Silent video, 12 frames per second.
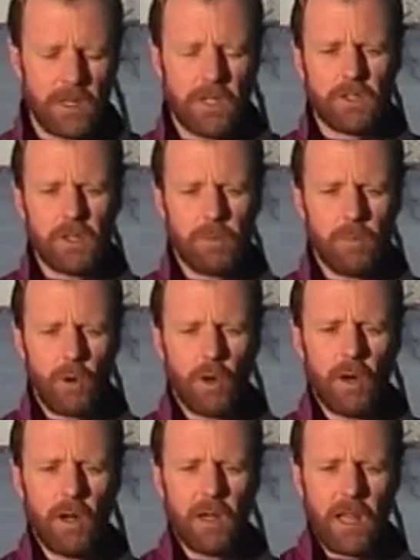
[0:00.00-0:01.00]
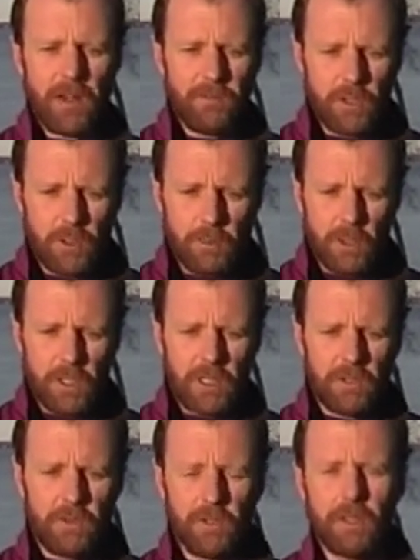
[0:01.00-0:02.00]
So the more effort you put
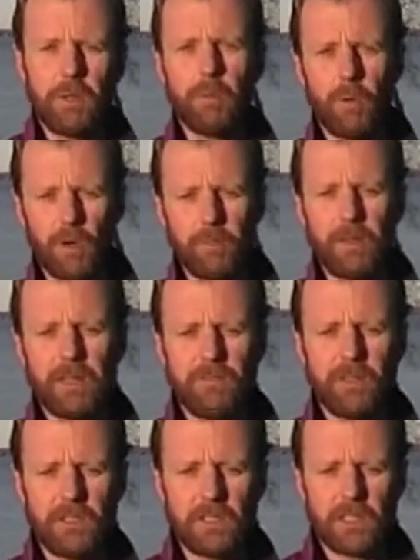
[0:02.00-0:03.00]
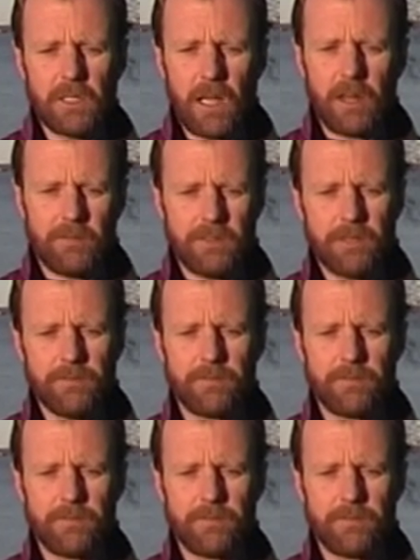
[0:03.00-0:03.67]
into it, the more benefit you'll get out of it.